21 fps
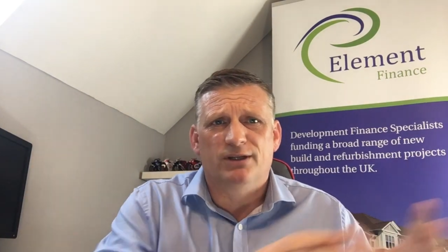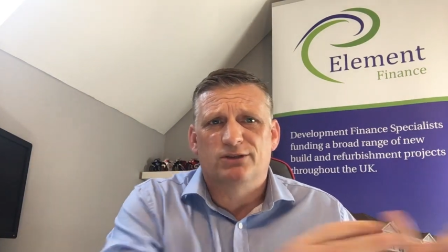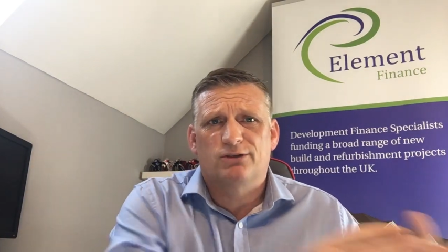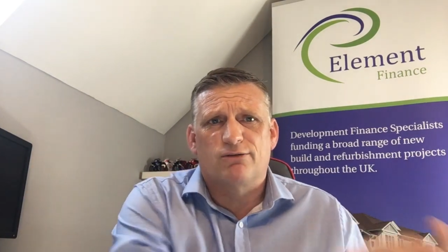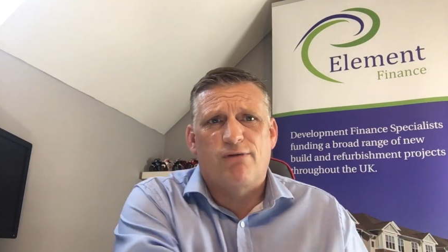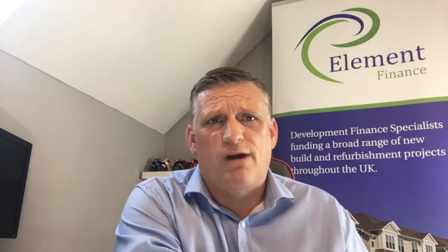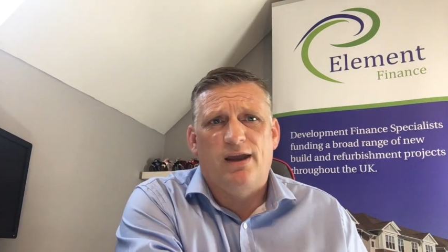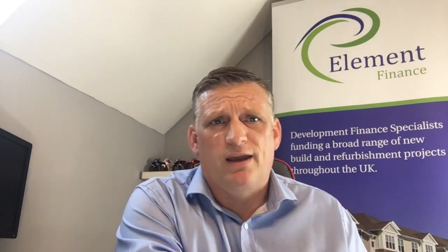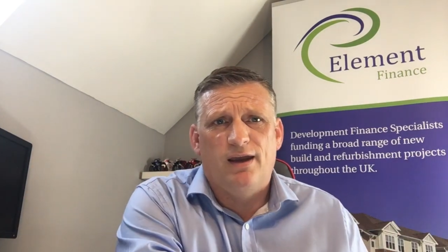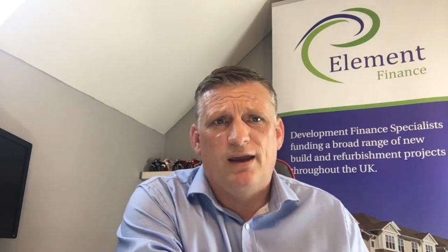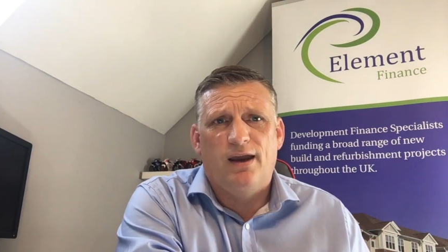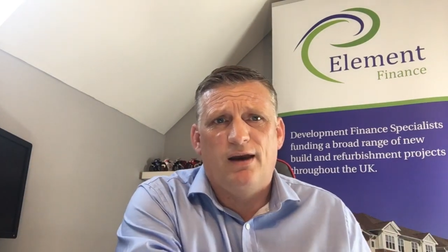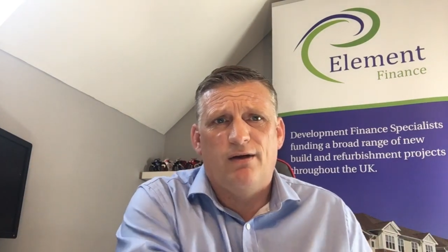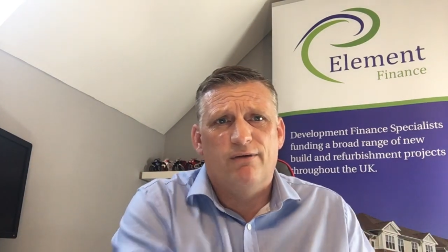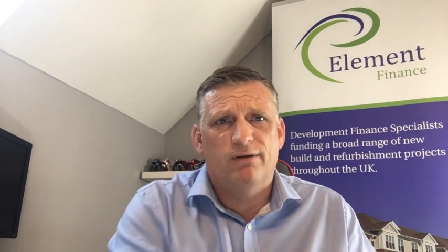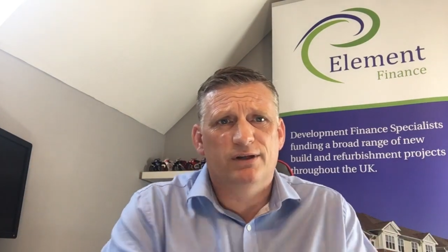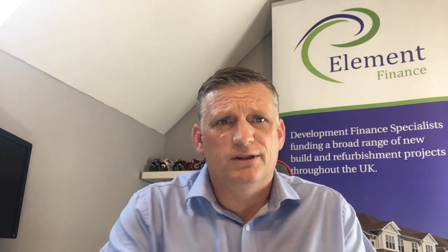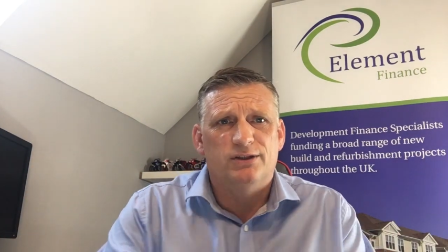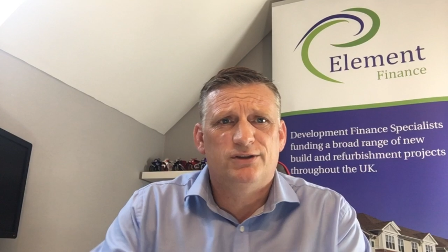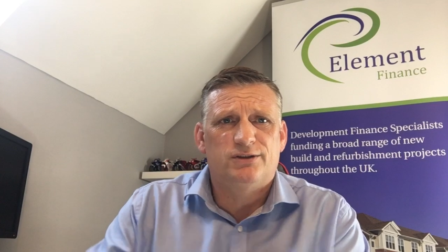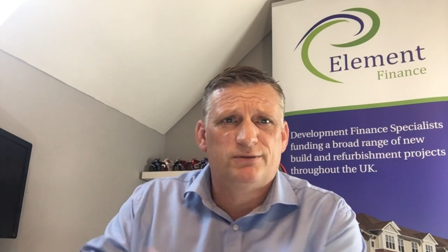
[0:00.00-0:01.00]
great here
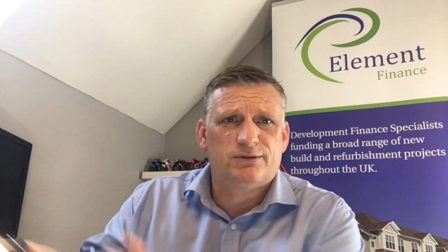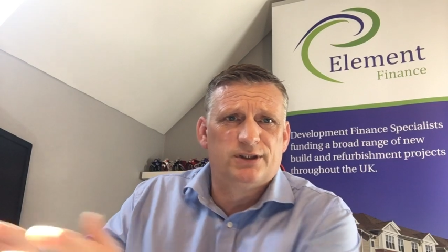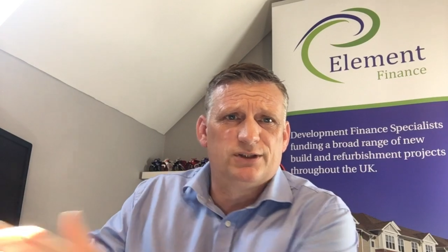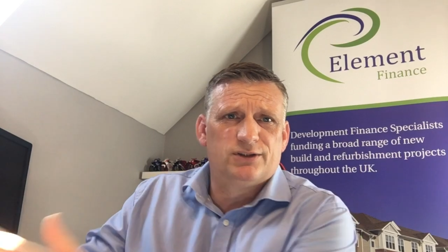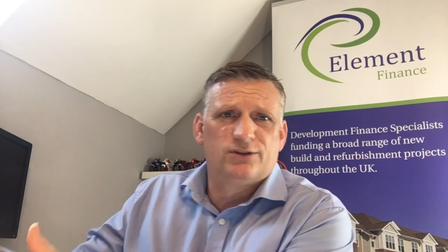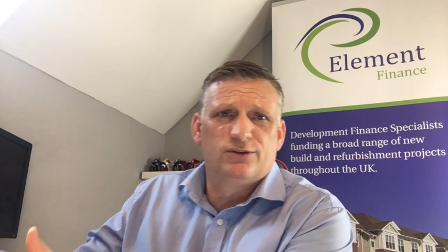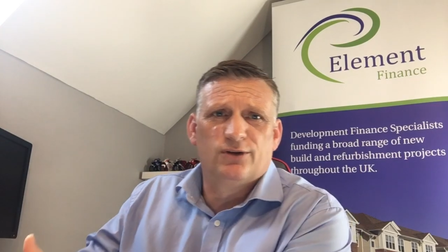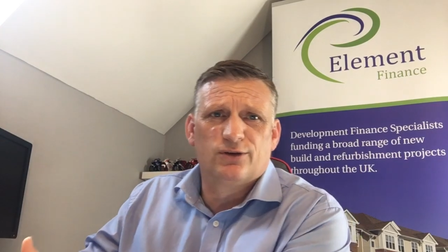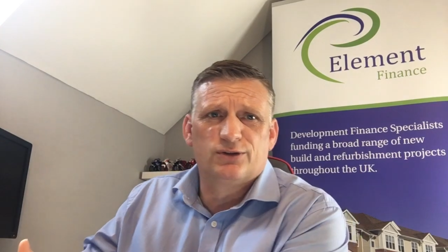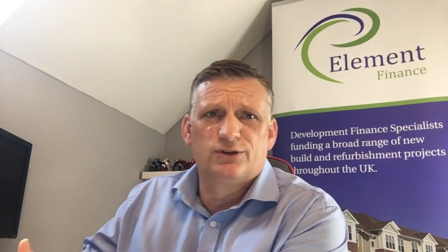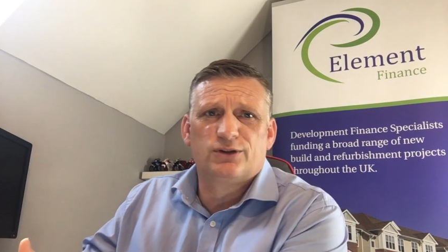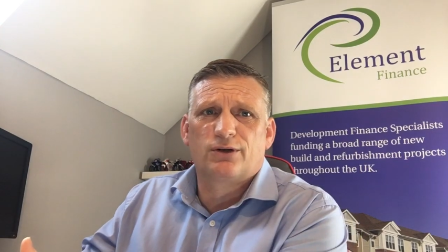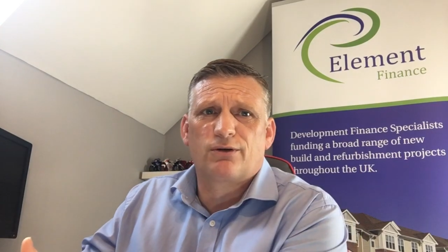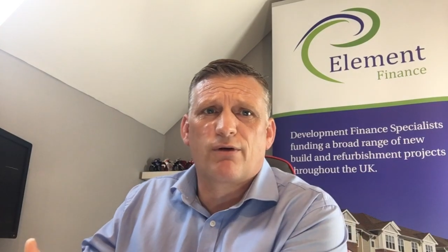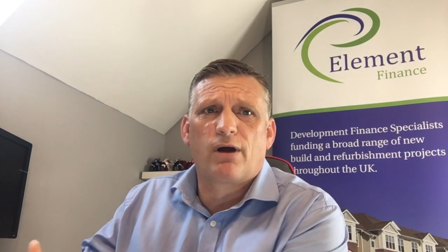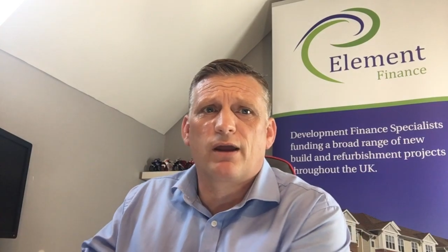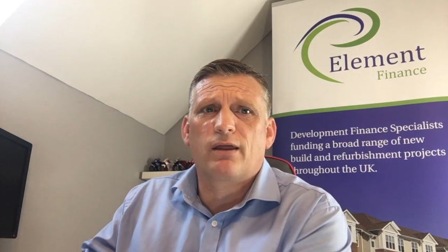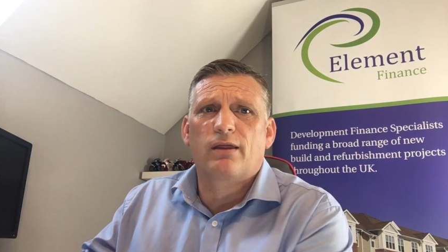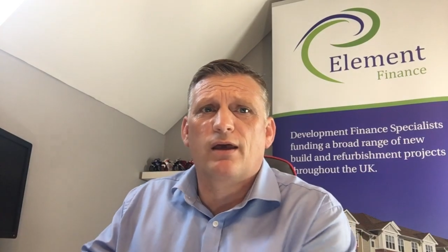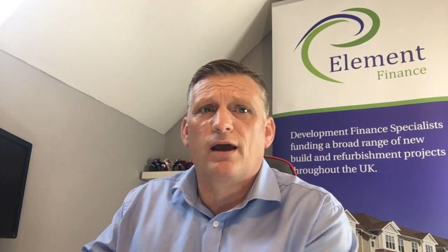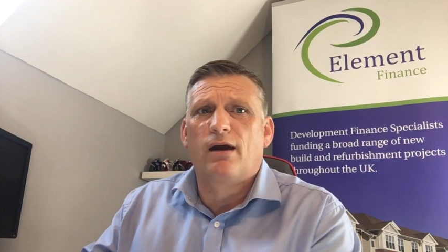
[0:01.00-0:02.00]
and it's not so
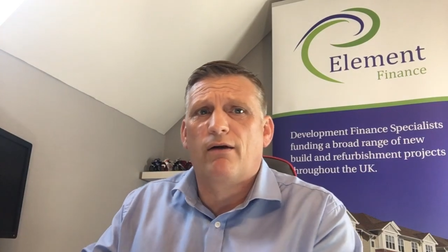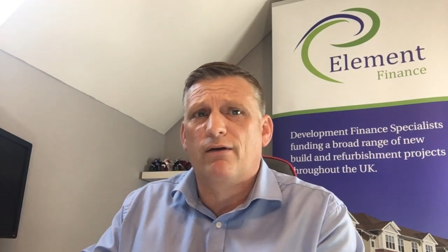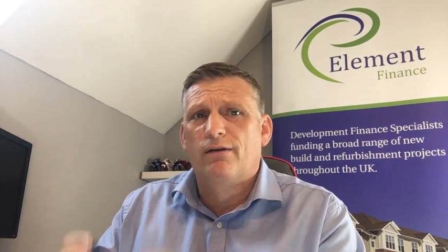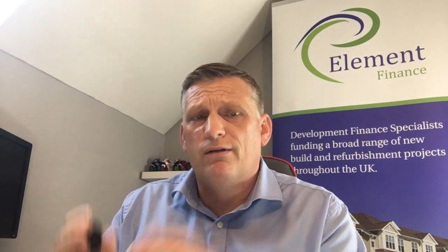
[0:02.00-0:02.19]
great there.